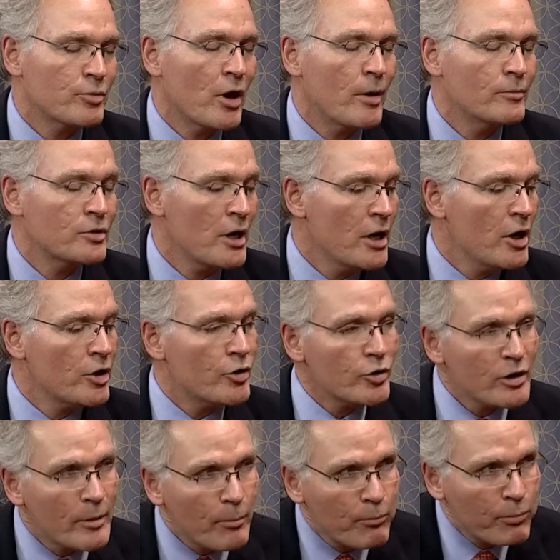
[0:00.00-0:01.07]
problems, you're
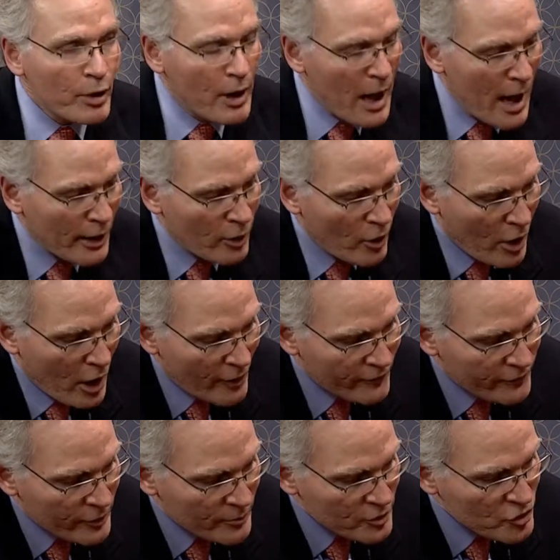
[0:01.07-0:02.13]
going to block
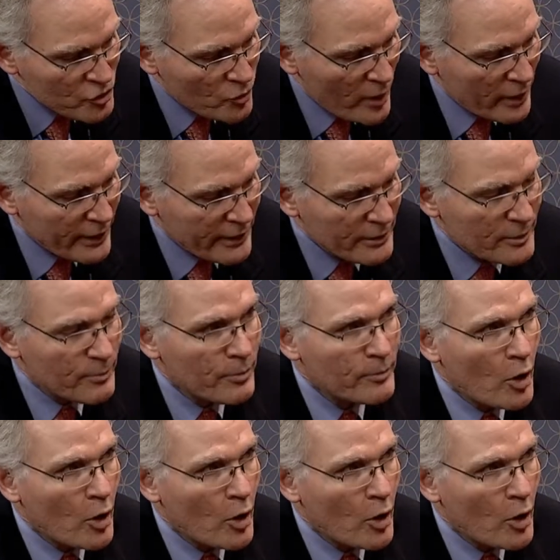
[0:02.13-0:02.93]
off from swelling the